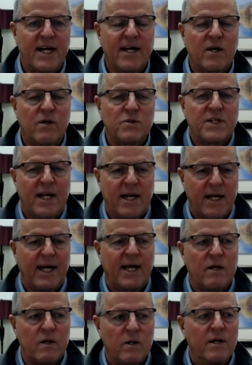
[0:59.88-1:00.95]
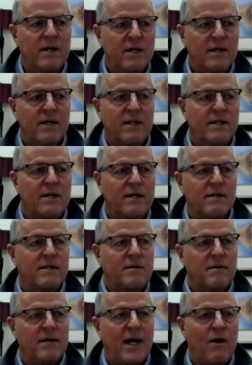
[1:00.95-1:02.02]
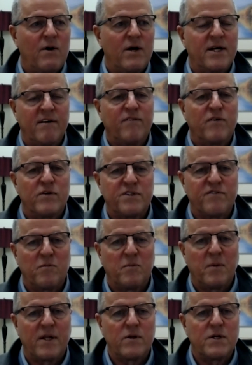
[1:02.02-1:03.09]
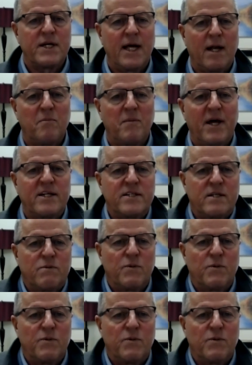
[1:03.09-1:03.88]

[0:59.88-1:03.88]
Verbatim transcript: echoes. And again, the, how it differs from other telemedicine